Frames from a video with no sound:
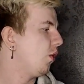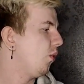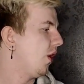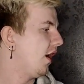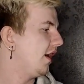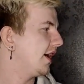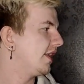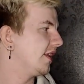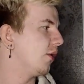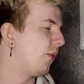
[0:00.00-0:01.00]
What
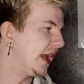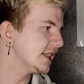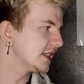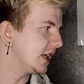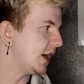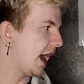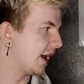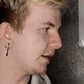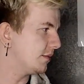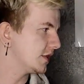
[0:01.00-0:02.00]
in the Wednesday
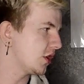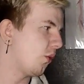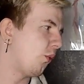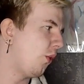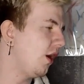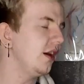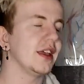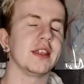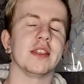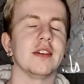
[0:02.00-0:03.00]
Addams? What
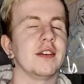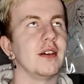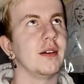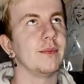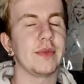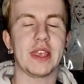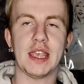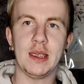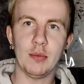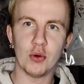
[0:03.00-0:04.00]
in the
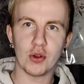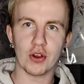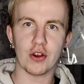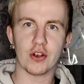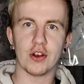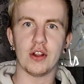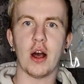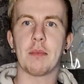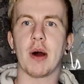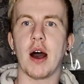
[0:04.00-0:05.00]
emo
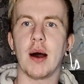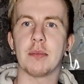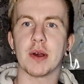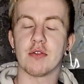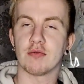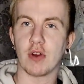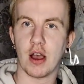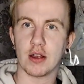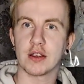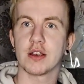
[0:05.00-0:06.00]
girl, pop,
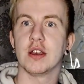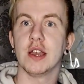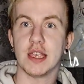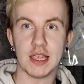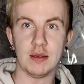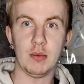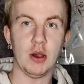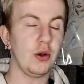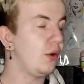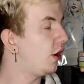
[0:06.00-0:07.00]
rock,
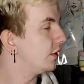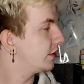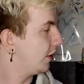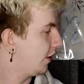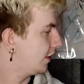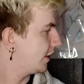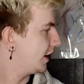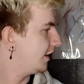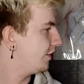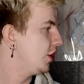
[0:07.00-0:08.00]
emo,
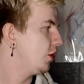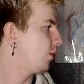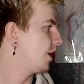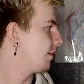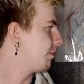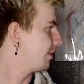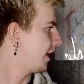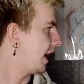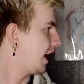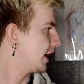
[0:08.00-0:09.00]
alternative, wearing a
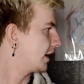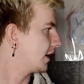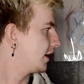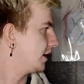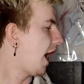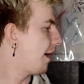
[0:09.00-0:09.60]
black,